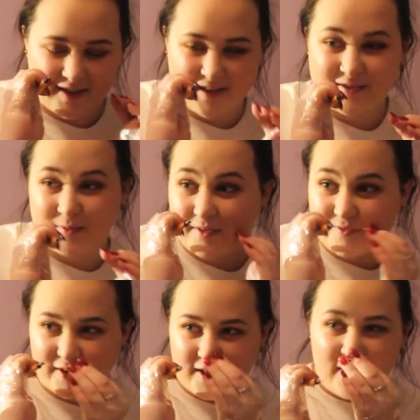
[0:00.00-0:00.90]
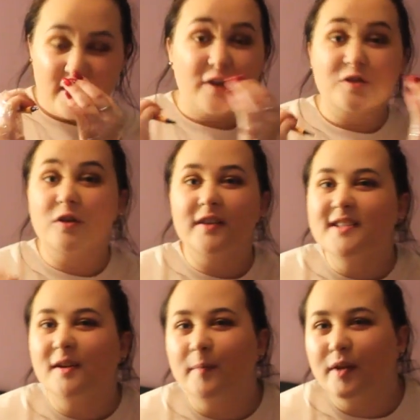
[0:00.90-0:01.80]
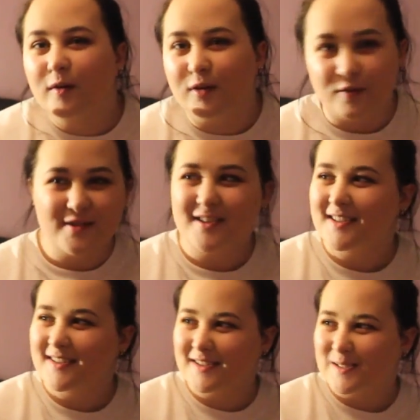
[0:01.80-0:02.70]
Do you know, there's going to be no loser to this.